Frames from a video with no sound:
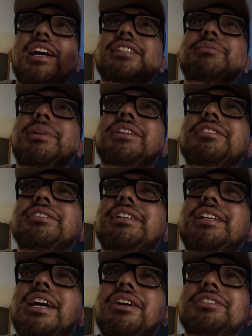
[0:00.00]
especially
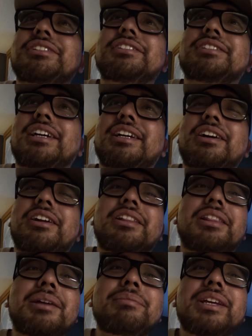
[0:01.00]
now since I got
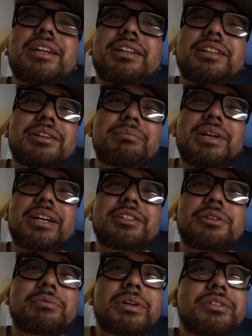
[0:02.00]
eliminated and didn't make
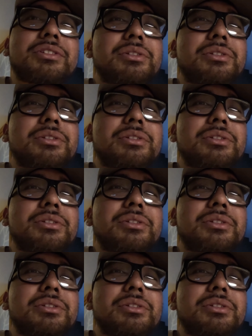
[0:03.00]
it to round